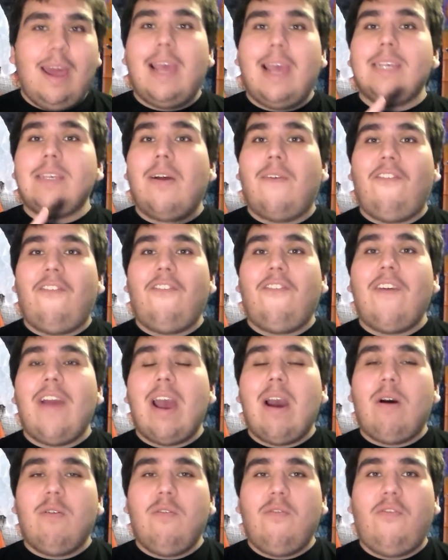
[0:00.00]
is a
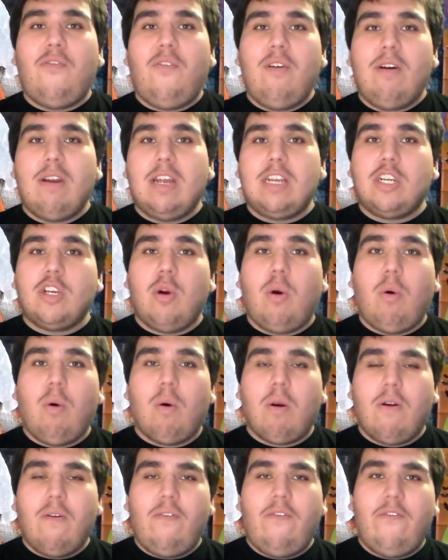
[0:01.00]
found footage
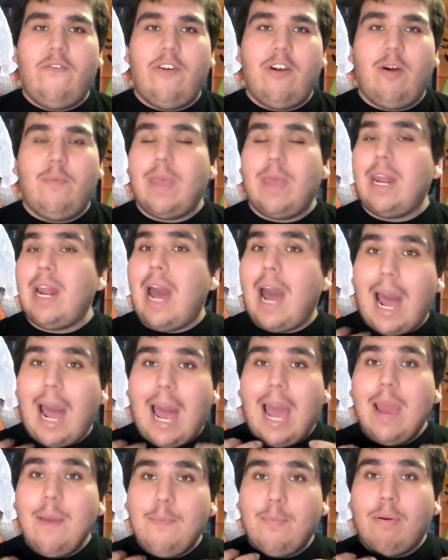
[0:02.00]
horror film that
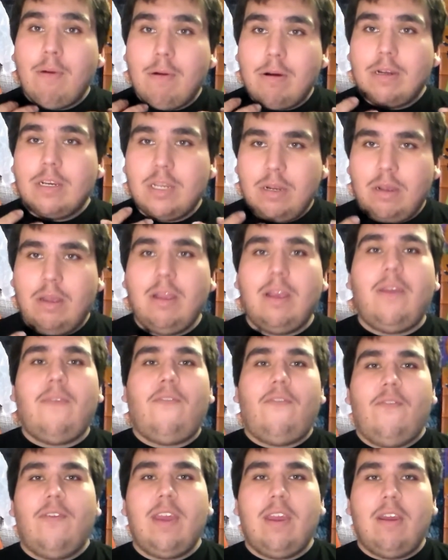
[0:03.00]
I personally
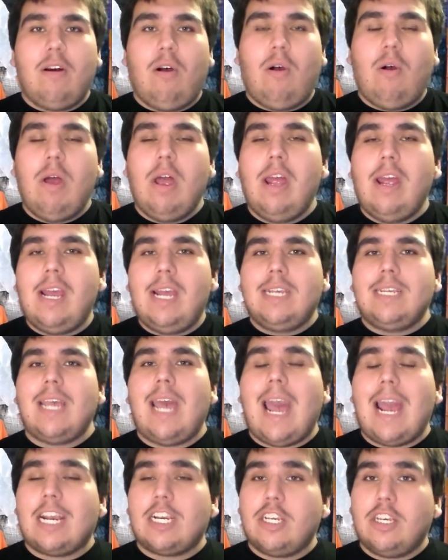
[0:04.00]
feel is
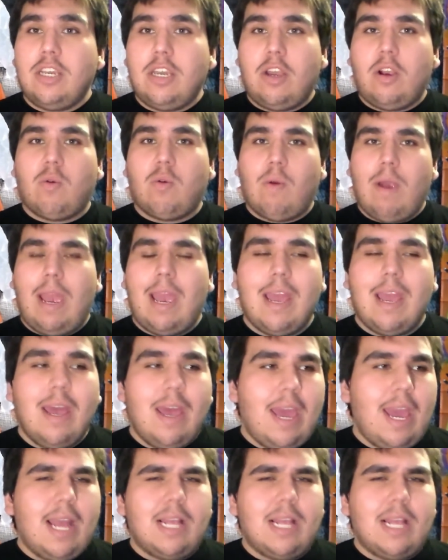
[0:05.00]
actually great.